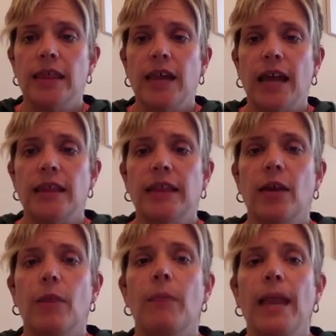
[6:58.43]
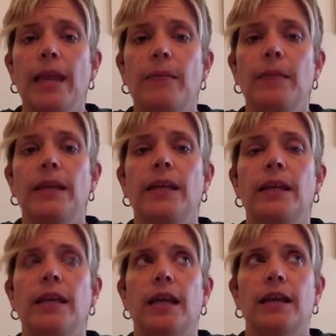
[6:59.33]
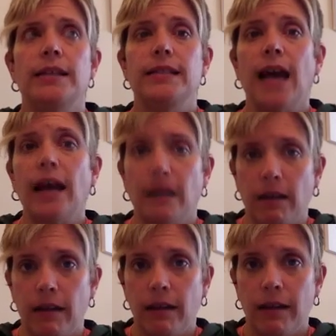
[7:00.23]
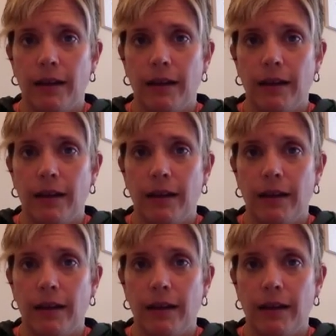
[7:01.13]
that there may be data